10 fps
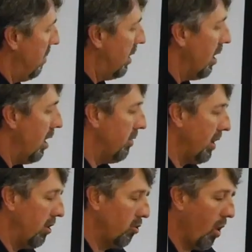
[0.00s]

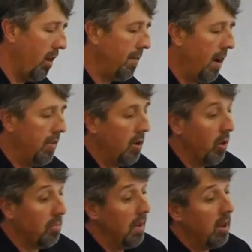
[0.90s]
because I disqualified the
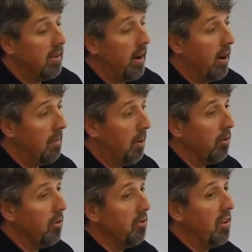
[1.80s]
U.S. military
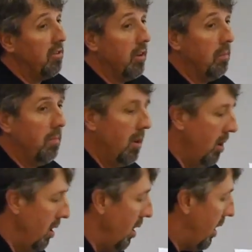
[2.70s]
postal system
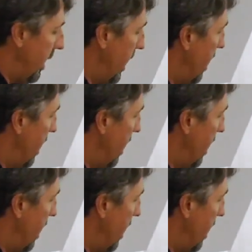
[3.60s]
I